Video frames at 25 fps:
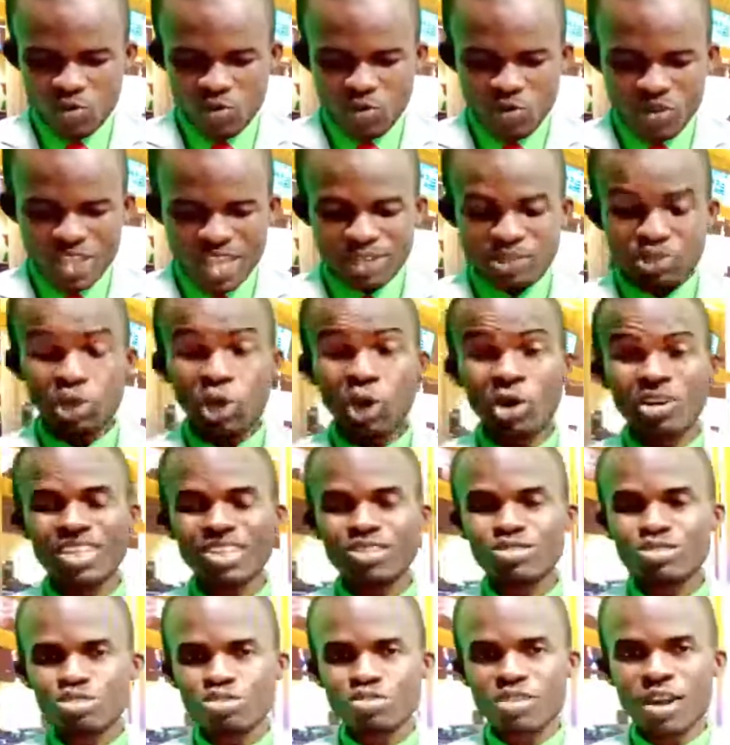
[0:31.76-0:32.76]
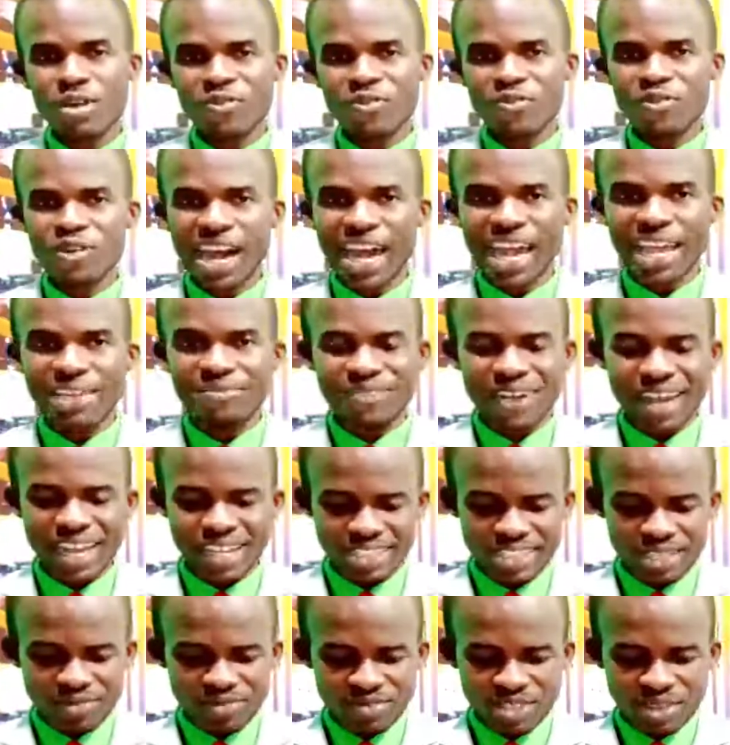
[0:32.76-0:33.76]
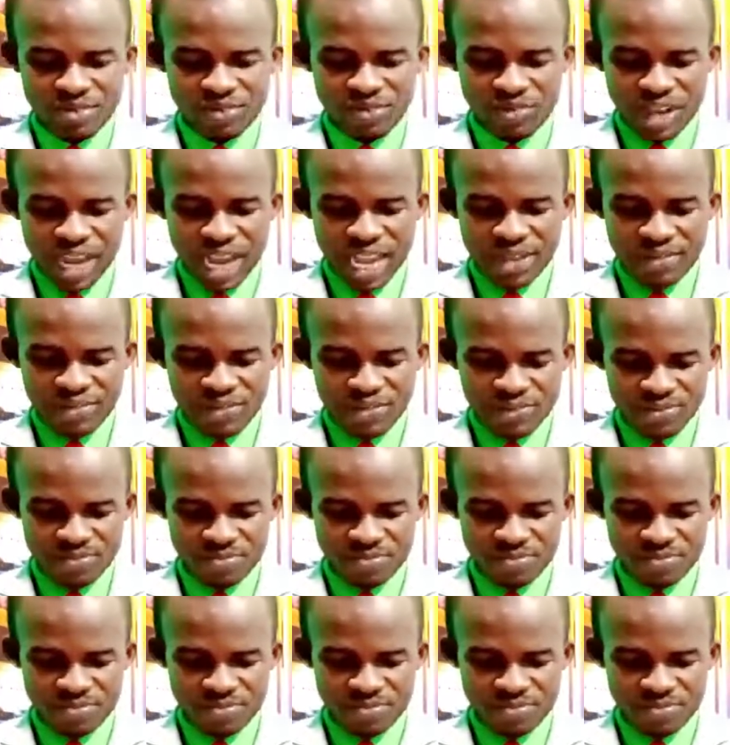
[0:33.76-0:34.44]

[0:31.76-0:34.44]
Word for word: We are taught in Surah 5 and 75